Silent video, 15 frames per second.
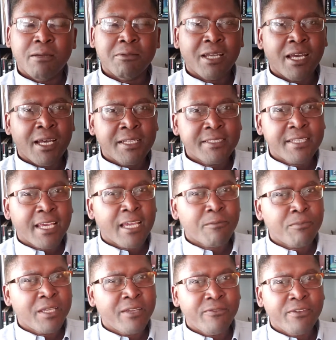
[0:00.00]
contact
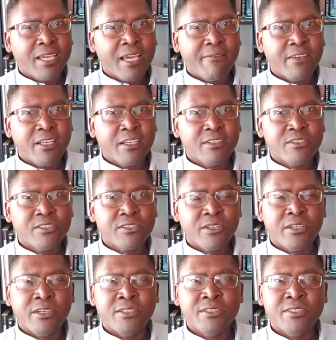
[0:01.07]
me if you have any
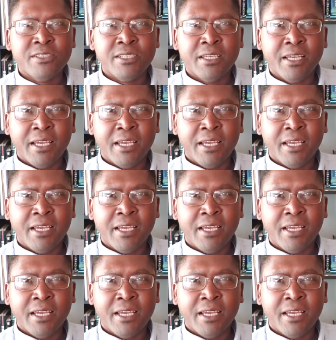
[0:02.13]
concerns.